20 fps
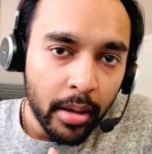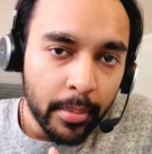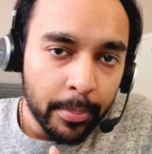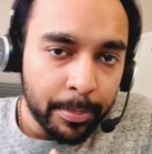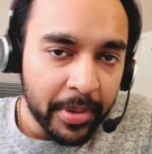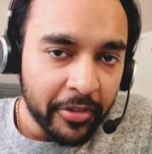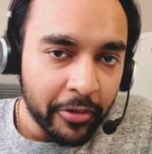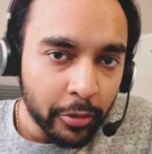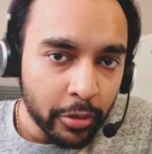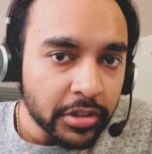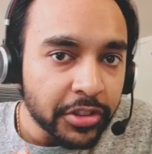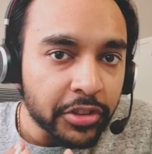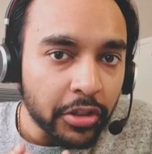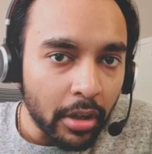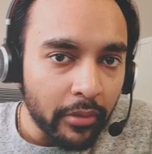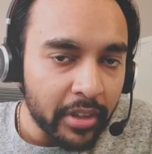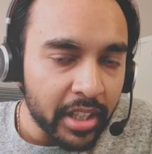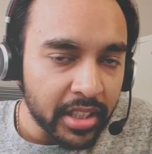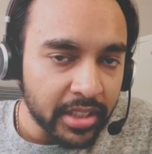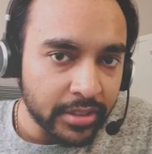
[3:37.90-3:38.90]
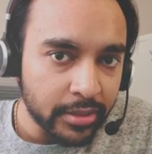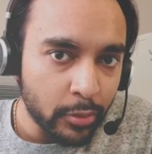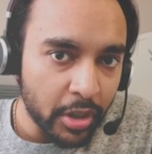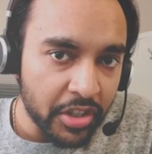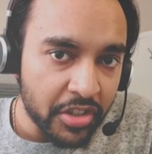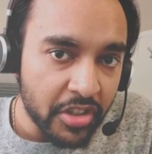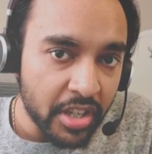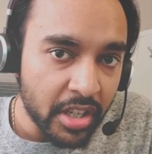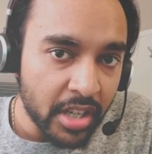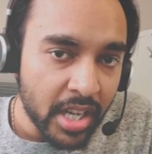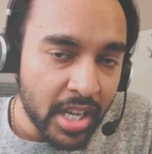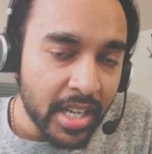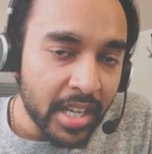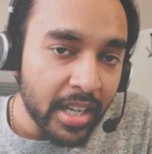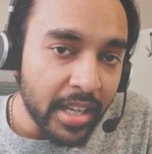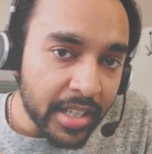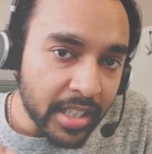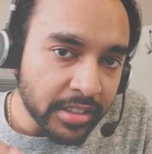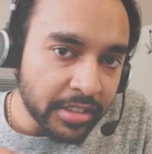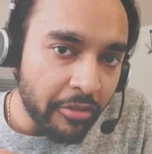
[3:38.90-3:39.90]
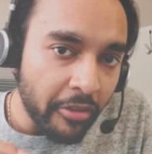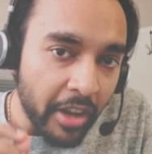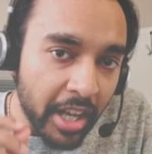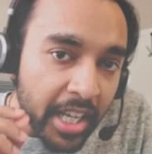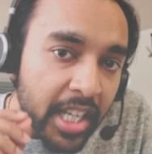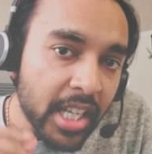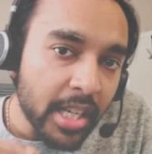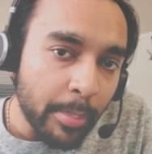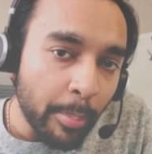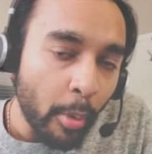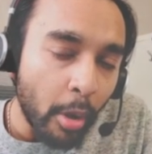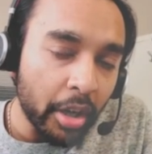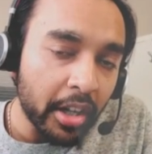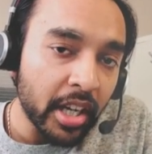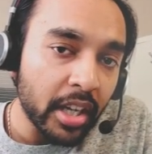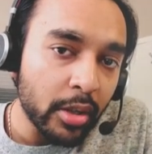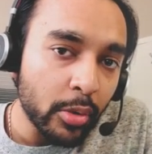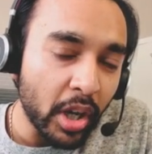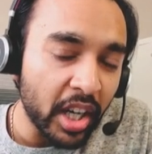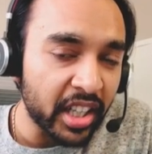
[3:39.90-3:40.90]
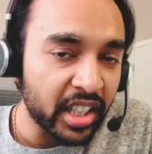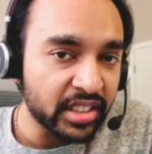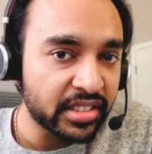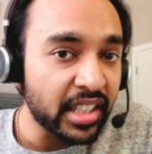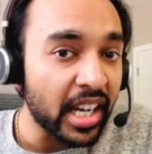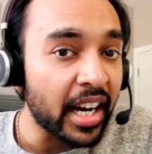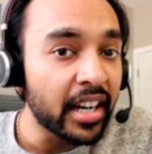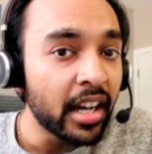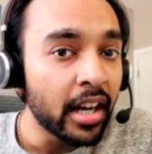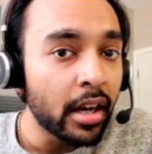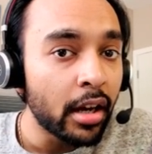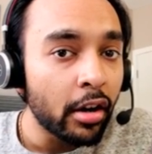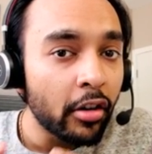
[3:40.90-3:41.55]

Before solving this question, it is very important to understand